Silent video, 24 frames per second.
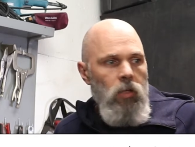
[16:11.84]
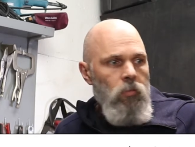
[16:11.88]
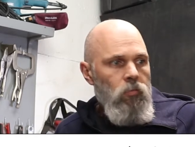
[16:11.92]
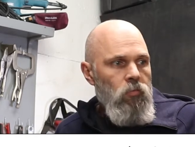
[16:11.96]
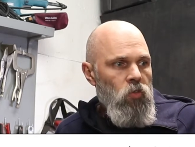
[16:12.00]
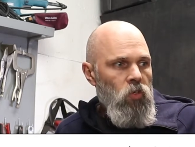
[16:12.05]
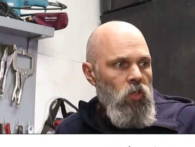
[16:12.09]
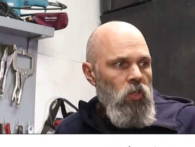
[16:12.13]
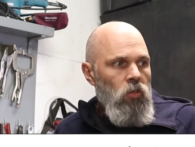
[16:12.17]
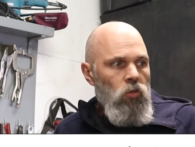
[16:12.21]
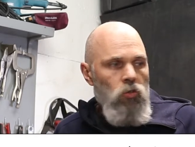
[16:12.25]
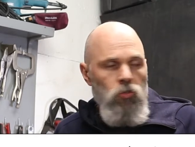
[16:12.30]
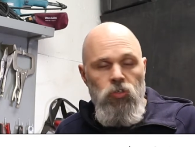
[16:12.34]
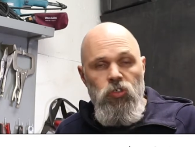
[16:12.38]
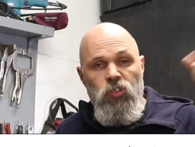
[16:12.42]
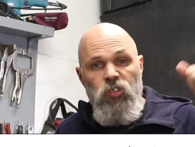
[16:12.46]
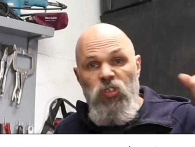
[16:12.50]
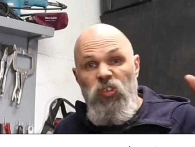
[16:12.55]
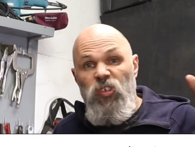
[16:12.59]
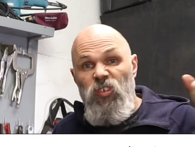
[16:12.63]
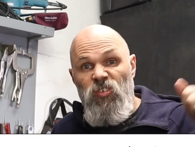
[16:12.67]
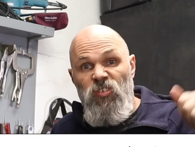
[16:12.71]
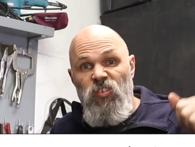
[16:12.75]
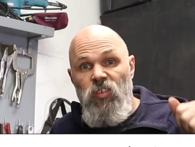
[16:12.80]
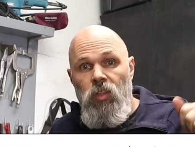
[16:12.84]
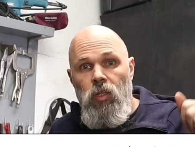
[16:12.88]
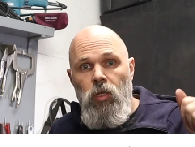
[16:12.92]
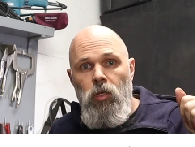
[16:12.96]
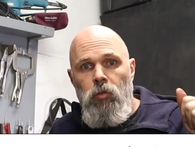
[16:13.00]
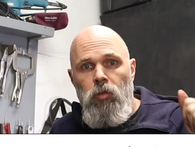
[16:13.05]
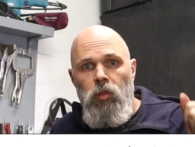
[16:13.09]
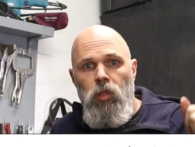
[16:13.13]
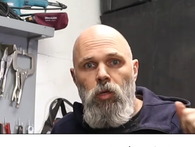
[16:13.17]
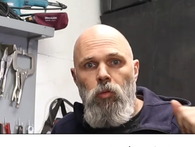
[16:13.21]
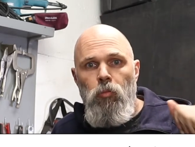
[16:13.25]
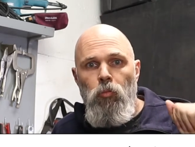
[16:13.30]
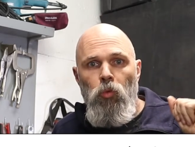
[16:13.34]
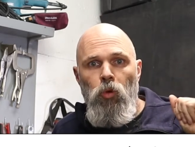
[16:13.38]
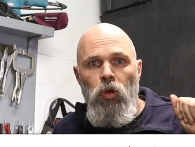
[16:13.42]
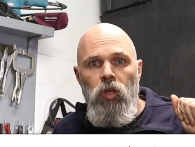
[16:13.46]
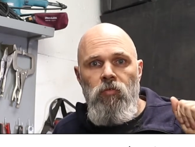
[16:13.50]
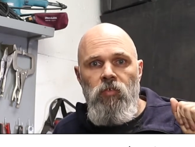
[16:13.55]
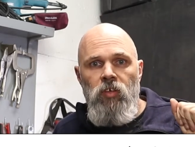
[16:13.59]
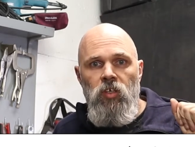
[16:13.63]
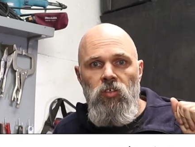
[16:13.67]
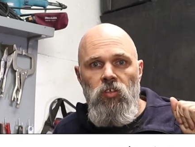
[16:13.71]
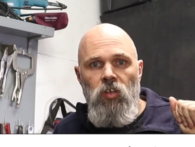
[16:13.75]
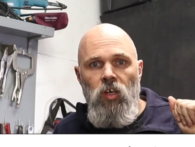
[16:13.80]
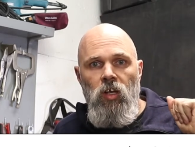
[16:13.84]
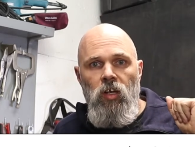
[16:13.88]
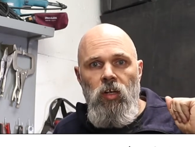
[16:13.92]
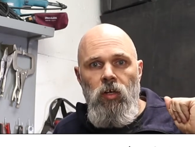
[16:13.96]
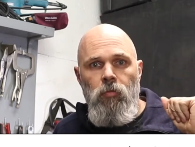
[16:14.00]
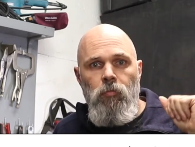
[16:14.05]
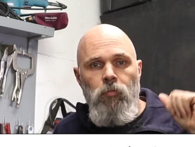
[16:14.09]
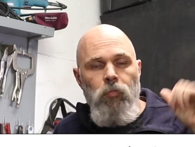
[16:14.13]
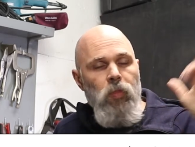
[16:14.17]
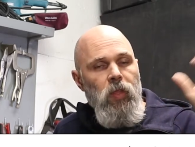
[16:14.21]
So you're just using the previous colour.